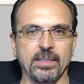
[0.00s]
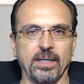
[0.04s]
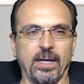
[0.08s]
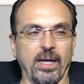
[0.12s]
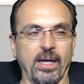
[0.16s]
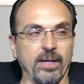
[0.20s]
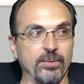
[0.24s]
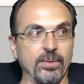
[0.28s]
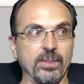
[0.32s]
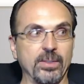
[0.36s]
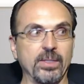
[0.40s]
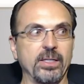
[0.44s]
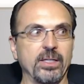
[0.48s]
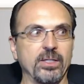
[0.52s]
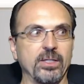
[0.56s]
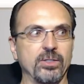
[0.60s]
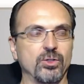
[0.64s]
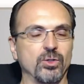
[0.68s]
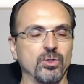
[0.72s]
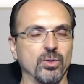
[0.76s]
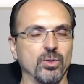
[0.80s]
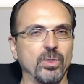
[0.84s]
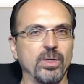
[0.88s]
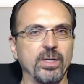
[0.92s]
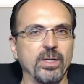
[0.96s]
I really
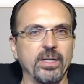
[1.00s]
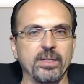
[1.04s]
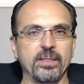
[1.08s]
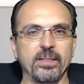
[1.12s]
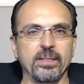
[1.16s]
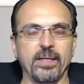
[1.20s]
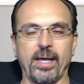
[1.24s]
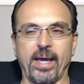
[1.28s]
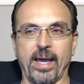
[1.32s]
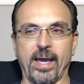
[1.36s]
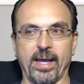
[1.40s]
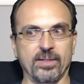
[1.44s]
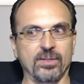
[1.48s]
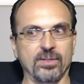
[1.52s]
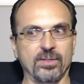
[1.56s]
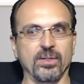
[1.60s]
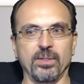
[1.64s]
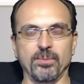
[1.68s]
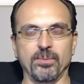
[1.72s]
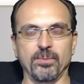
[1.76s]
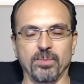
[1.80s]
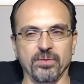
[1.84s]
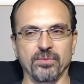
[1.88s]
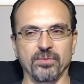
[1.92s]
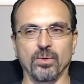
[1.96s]
enjoyed
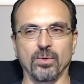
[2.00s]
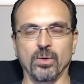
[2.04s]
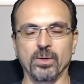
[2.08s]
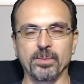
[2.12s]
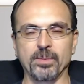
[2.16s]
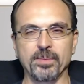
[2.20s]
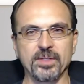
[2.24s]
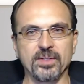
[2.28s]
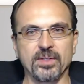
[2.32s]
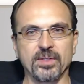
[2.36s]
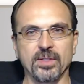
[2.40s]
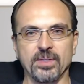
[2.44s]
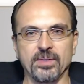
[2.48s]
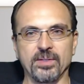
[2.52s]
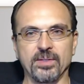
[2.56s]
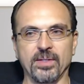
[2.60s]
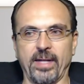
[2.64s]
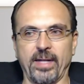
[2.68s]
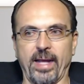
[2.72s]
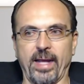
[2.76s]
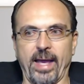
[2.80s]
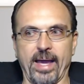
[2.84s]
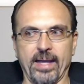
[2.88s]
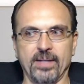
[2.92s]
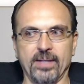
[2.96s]
excellent performances
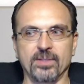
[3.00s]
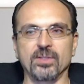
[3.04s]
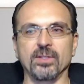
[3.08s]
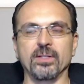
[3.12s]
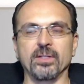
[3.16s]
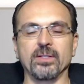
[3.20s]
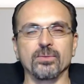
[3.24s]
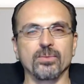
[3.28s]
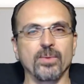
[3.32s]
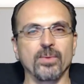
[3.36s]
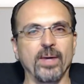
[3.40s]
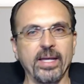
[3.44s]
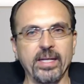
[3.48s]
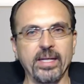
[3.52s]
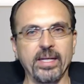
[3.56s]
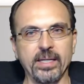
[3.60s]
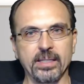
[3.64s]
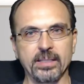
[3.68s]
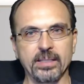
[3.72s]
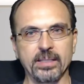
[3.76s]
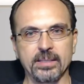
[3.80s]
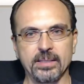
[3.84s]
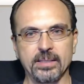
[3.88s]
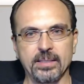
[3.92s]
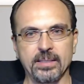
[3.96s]
and excellent
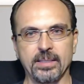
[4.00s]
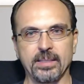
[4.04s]
writing